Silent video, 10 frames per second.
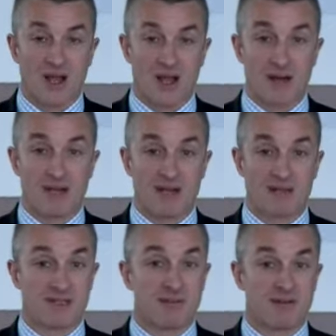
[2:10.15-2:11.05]

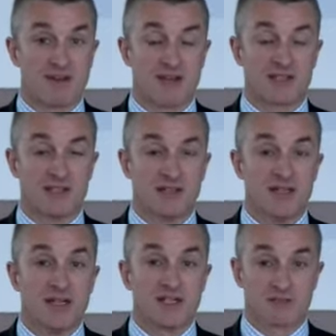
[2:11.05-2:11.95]
In similar fashion,
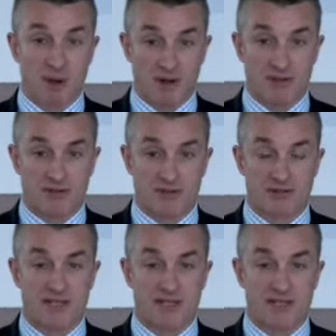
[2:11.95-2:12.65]
Spotless Group